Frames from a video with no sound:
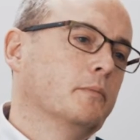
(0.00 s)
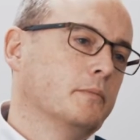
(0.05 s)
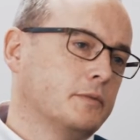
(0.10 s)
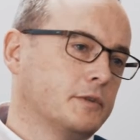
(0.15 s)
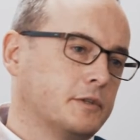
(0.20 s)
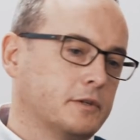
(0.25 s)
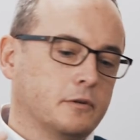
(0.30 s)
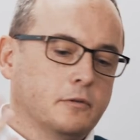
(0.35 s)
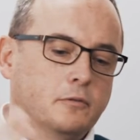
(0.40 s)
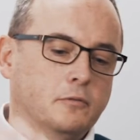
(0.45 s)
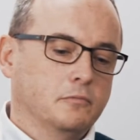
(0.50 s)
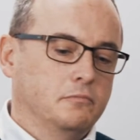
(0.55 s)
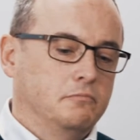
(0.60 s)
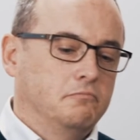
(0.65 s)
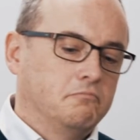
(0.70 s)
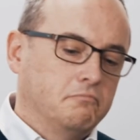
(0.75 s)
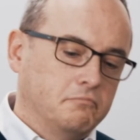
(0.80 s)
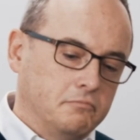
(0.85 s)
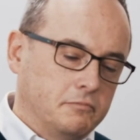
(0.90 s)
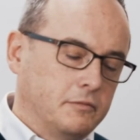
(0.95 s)
So
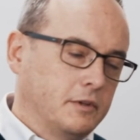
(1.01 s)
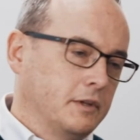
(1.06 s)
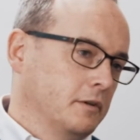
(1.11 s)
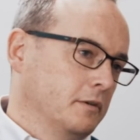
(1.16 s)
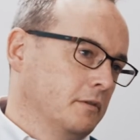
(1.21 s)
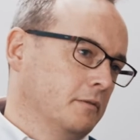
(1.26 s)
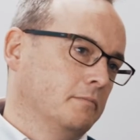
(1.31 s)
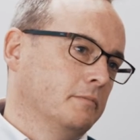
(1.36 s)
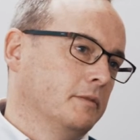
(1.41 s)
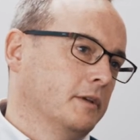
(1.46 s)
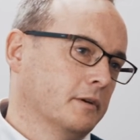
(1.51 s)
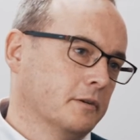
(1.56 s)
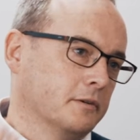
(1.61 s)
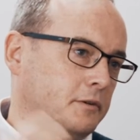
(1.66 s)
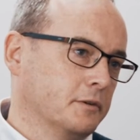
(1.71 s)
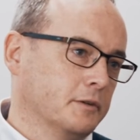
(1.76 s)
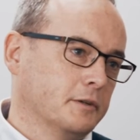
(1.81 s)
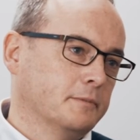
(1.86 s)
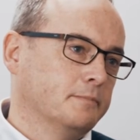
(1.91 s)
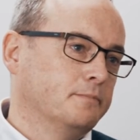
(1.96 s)
the
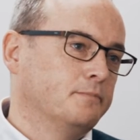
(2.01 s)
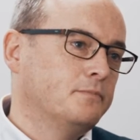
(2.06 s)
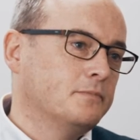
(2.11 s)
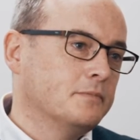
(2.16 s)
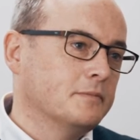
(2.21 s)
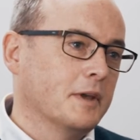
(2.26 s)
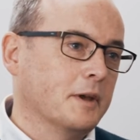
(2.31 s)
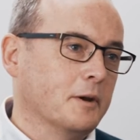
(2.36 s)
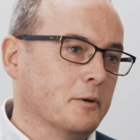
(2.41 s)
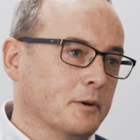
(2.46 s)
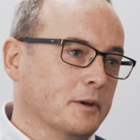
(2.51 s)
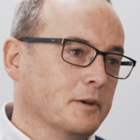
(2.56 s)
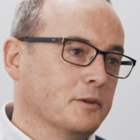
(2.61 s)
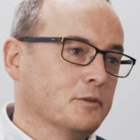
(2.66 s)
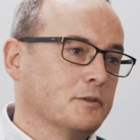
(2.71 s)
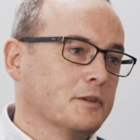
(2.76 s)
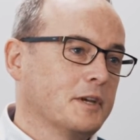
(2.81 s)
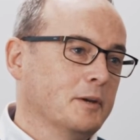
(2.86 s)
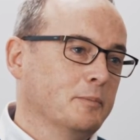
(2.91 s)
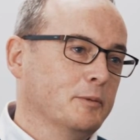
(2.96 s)
Ardonagh area
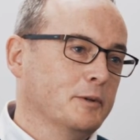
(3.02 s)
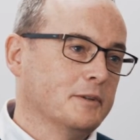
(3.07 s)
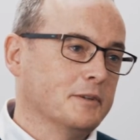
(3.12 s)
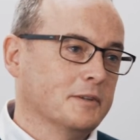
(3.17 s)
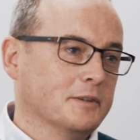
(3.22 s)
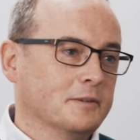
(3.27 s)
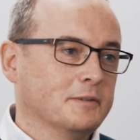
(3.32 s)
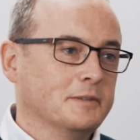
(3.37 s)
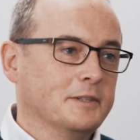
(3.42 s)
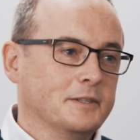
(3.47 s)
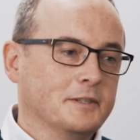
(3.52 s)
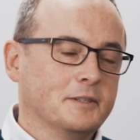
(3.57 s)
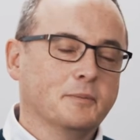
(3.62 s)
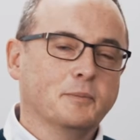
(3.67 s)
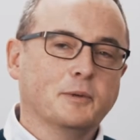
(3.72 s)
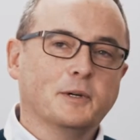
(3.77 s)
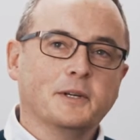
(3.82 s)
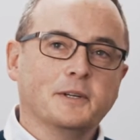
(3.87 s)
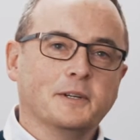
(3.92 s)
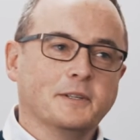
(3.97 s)
just came into
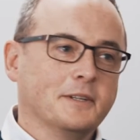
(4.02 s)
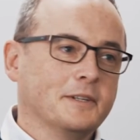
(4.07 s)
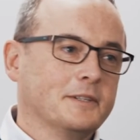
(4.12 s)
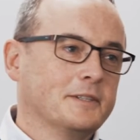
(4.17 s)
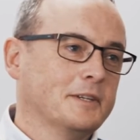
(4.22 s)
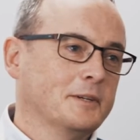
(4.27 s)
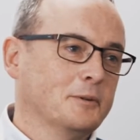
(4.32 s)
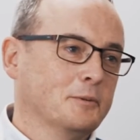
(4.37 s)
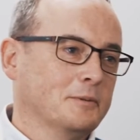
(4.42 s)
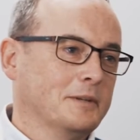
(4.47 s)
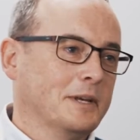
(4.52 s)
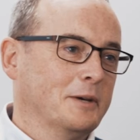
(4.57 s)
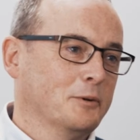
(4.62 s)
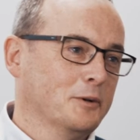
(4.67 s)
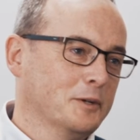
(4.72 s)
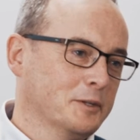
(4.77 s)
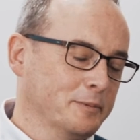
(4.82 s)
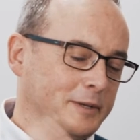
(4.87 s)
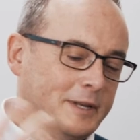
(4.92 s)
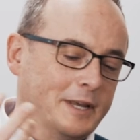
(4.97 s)
mind, and that's how it
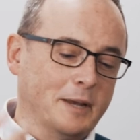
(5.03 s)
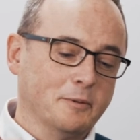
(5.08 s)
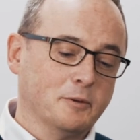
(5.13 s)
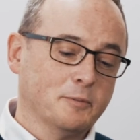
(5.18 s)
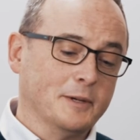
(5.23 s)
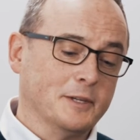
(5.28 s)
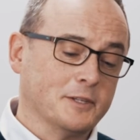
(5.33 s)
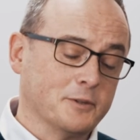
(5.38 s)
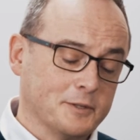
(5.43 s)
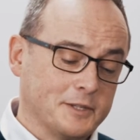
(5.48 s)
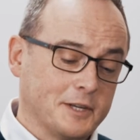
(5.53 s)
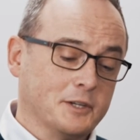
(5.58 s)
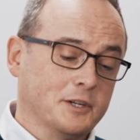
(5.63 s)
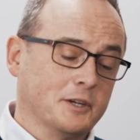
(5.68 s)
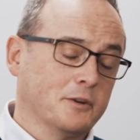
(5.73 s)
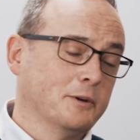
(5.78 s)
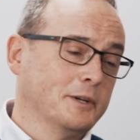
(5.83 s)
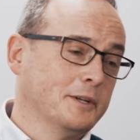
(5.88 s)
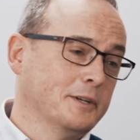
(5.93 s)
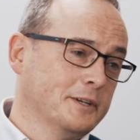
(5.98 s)
ultimately came to be. So it's actually
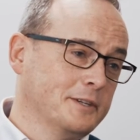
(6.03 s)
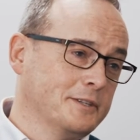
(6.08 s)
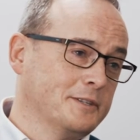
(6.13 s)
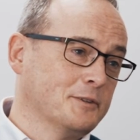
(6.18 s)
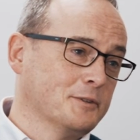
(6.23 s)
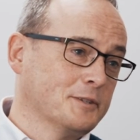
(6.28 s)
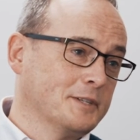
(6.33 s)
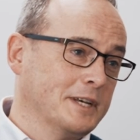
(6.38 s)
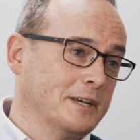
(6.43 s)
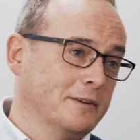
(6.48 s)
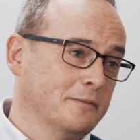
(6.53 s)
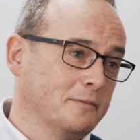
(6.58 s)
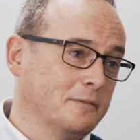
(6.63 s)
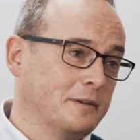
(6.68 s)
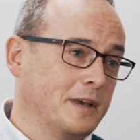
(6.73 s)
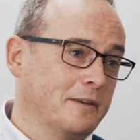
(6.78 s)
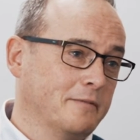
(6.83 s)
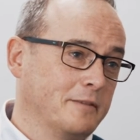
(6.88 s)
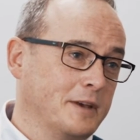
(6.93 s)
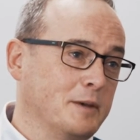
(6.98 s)
quite nice just to
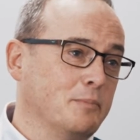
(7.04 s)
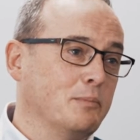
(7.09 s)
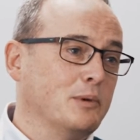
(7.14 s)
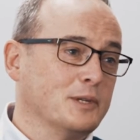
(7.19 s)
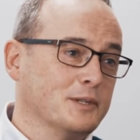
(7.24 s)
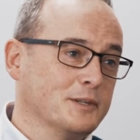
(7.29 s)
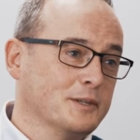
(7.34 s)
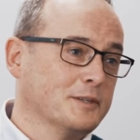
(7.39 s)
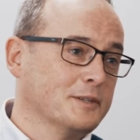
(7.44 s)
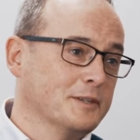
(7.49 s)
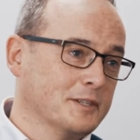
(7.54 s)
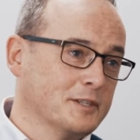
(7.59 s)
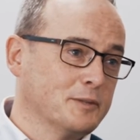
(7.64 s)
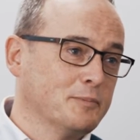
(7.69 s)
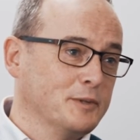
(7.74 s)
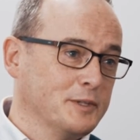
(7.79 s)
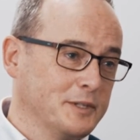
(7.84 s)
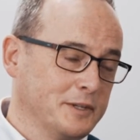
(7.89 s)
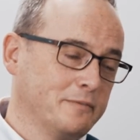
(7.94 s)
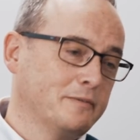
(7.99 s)
have a business that's
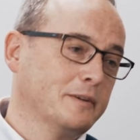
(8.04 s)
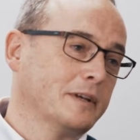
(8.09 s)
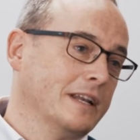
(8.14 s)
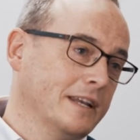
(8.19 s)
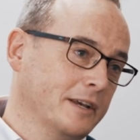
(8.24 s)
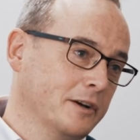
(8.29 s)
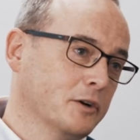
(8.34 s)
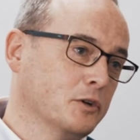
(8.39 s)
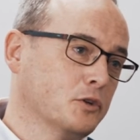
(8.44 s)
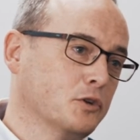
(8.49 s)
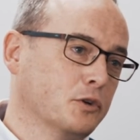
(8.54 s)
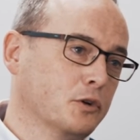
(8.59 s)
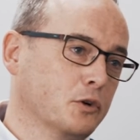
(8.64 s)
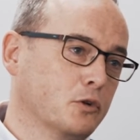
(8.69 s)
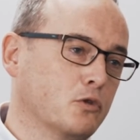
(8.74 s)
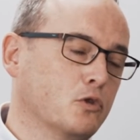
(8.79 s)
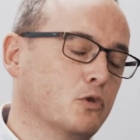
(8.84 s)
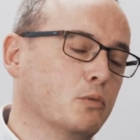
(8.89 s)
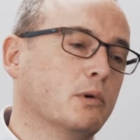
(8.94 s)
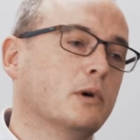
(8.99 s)
specifically Ardonagh
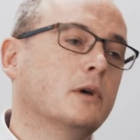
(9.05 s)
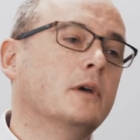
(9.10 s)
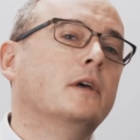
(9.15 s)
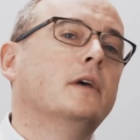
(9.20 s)
Group